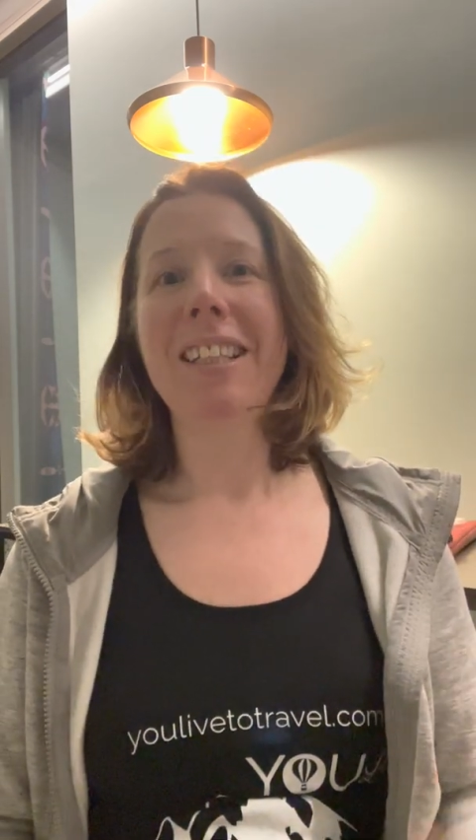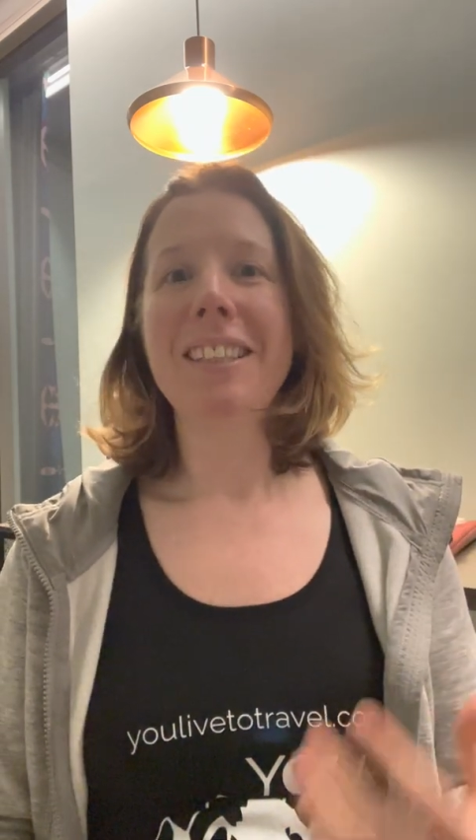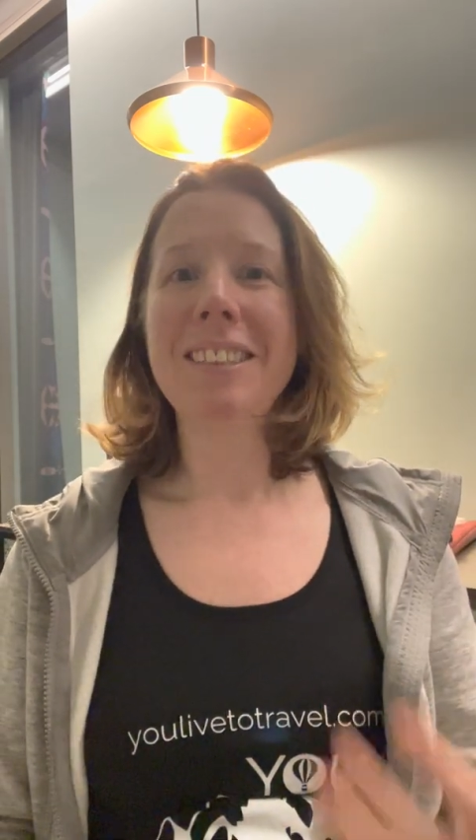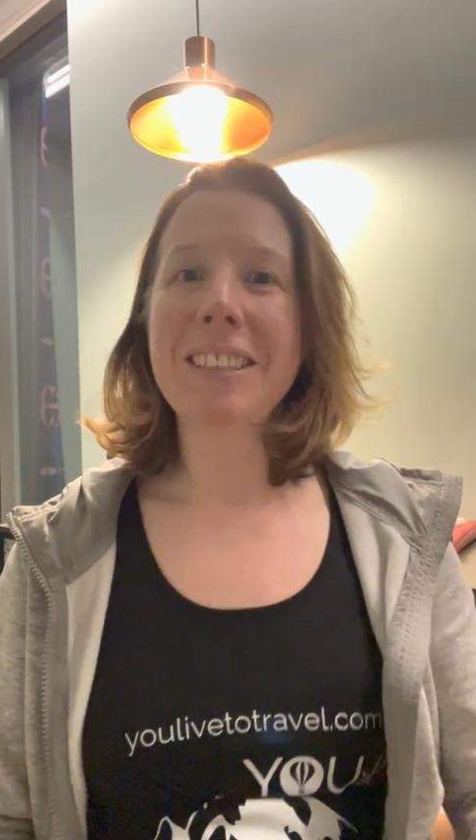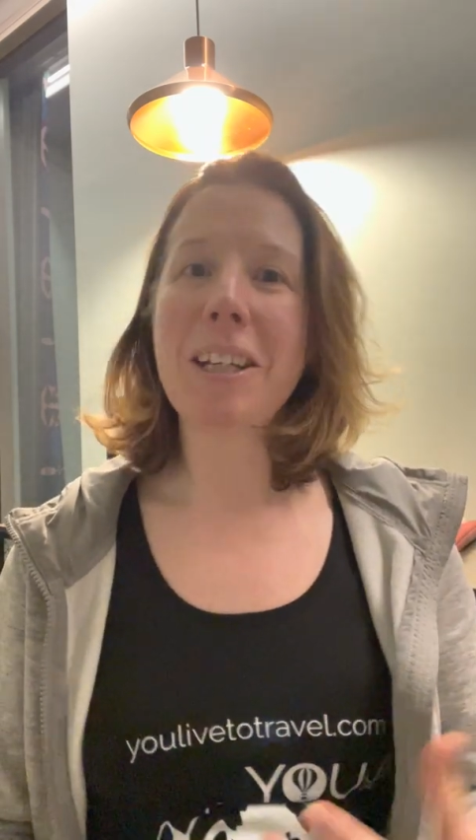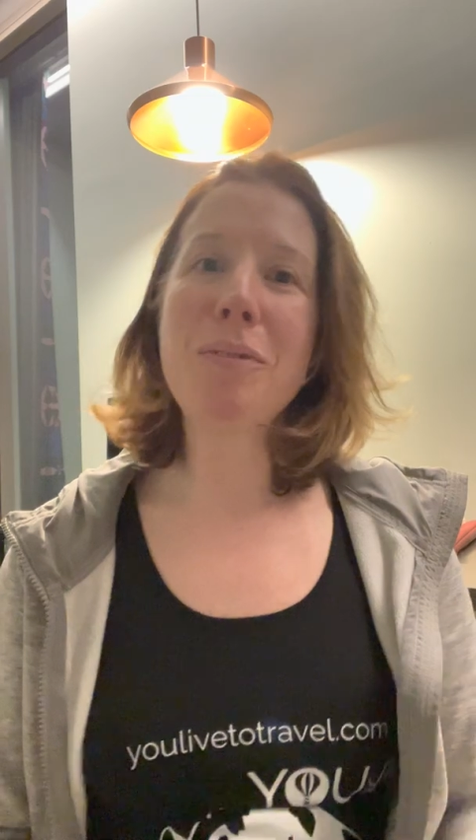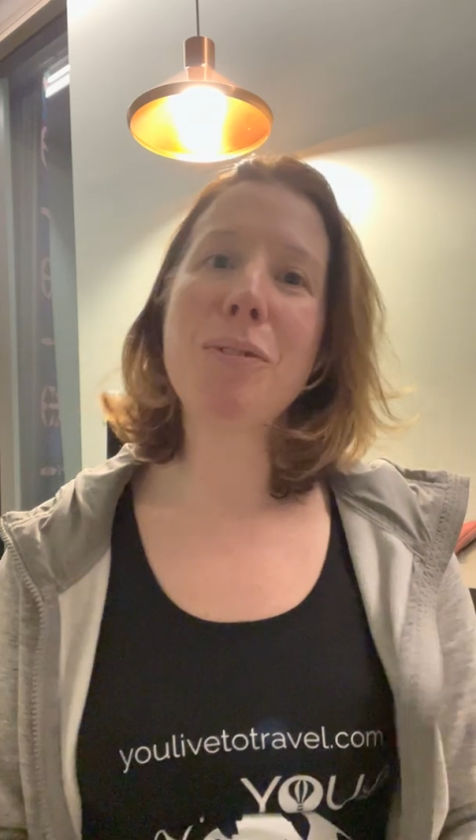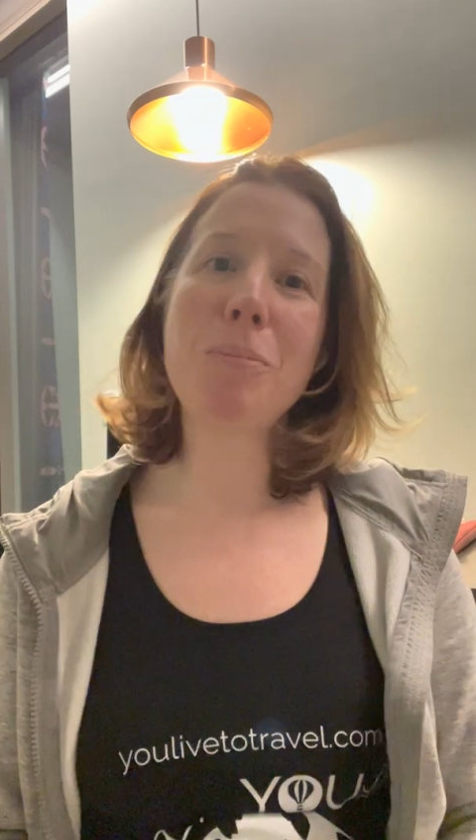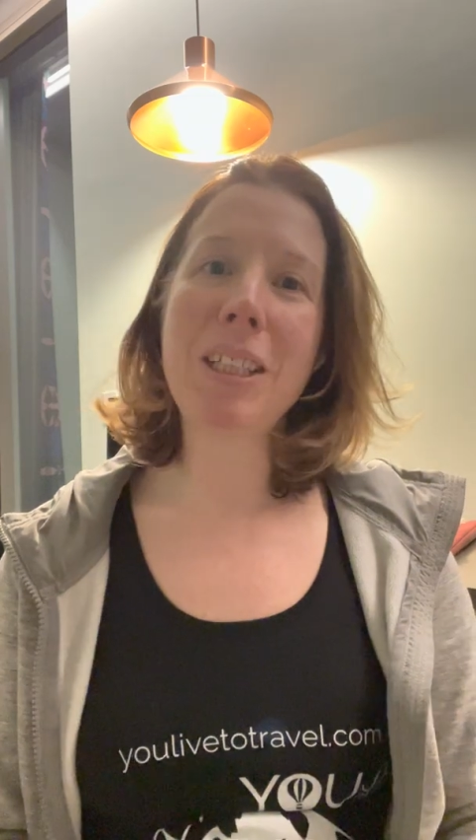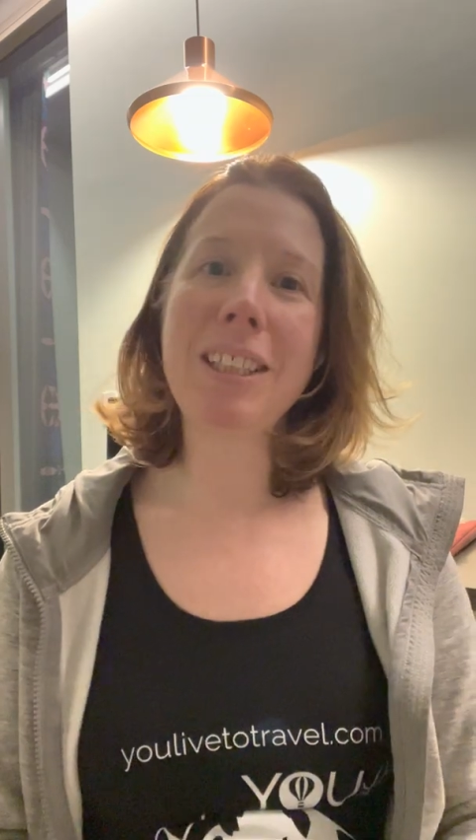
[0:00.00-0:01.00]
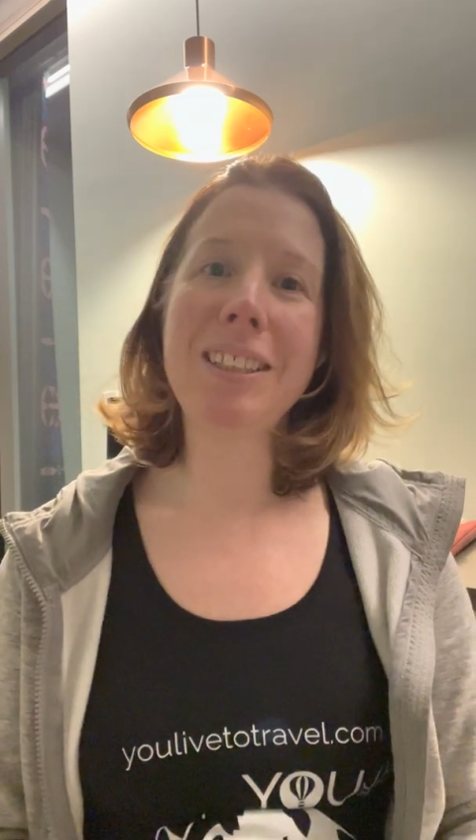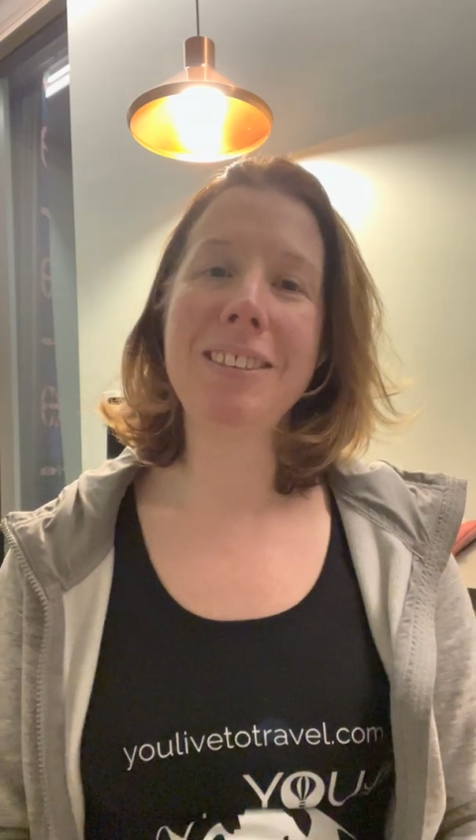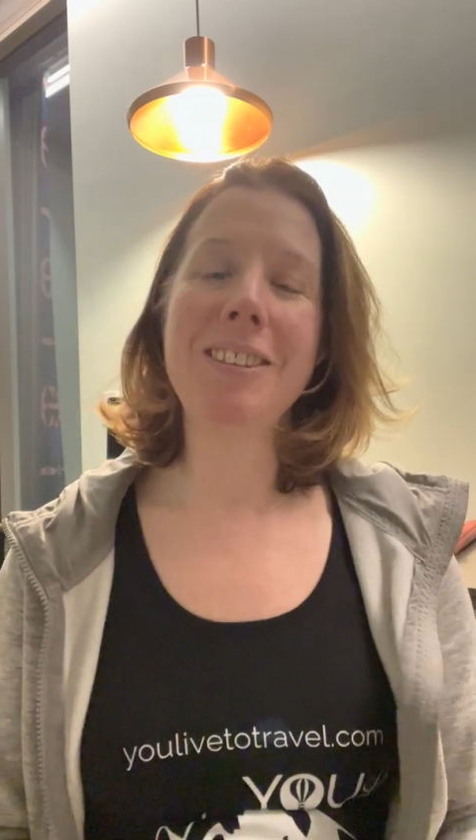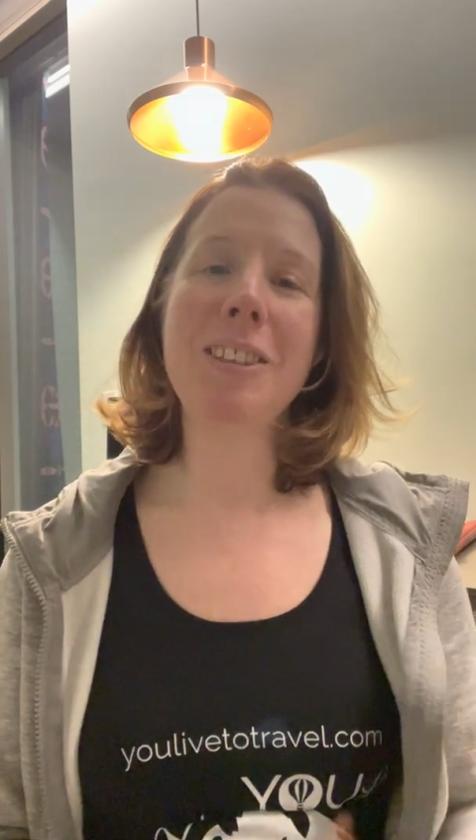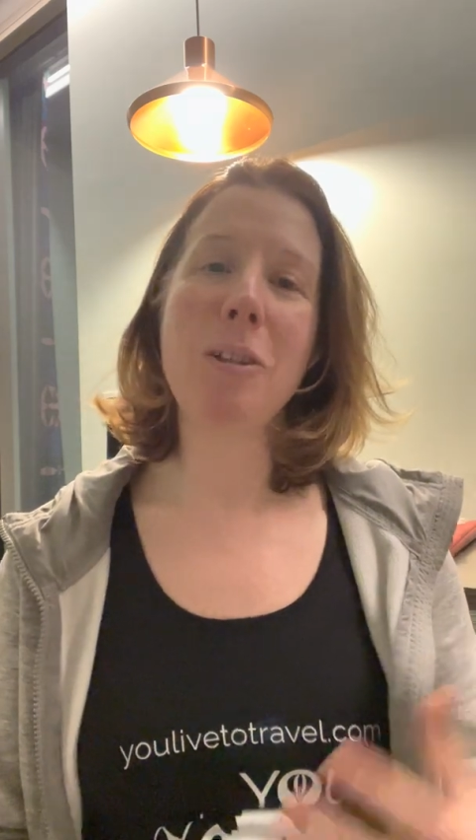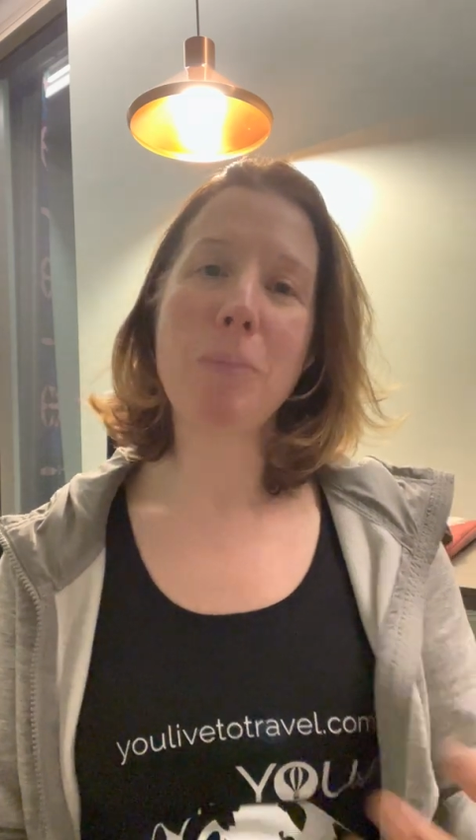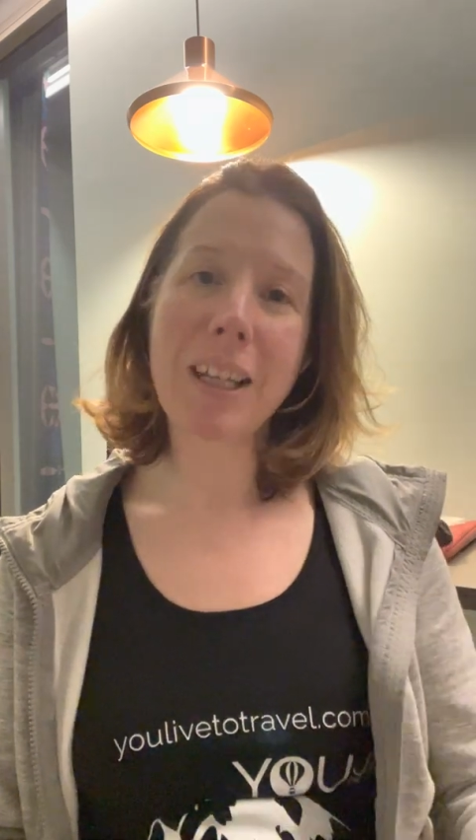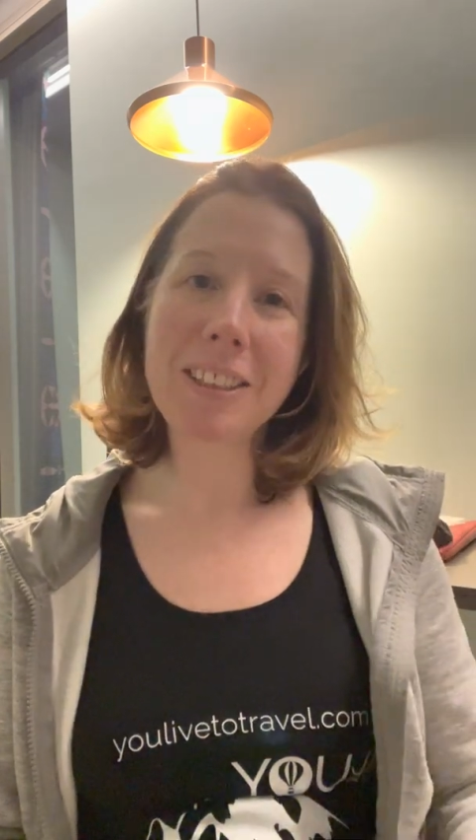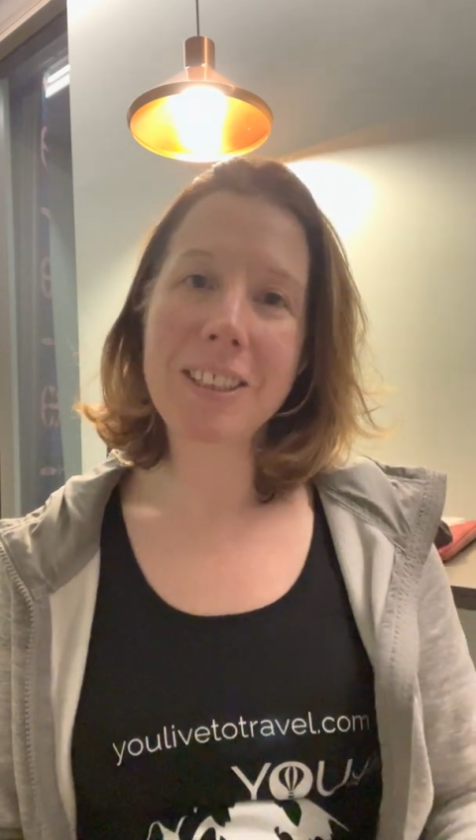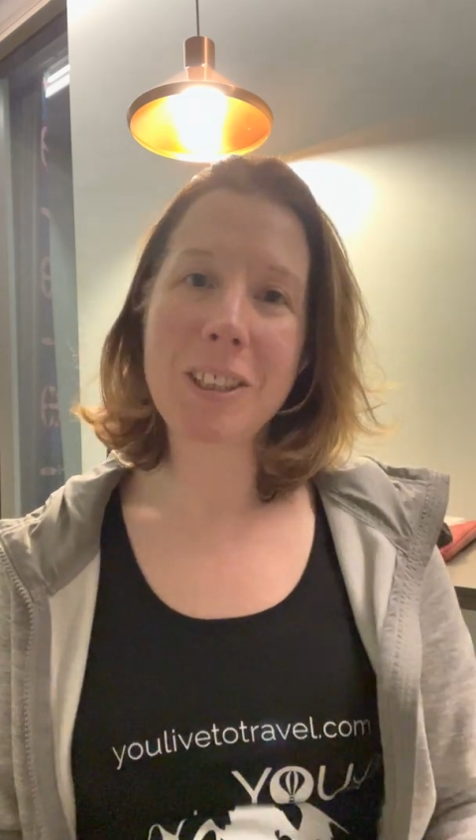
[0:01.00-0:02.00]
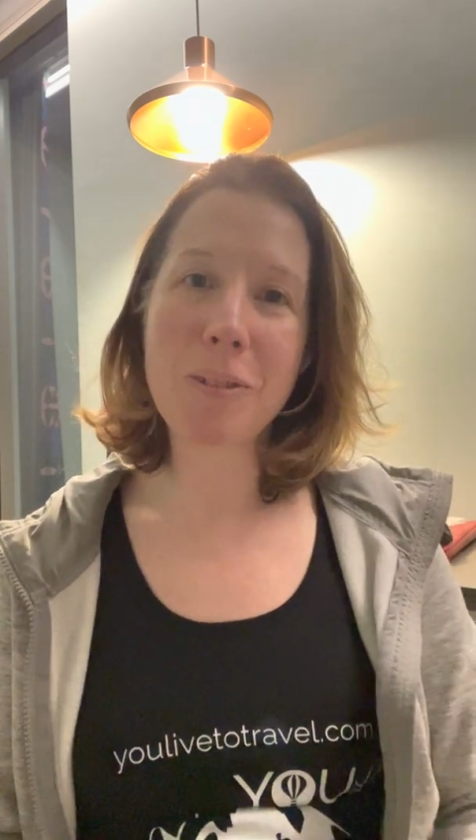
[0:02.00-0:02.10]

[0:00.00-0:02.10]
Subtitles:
It's time for me to go back to the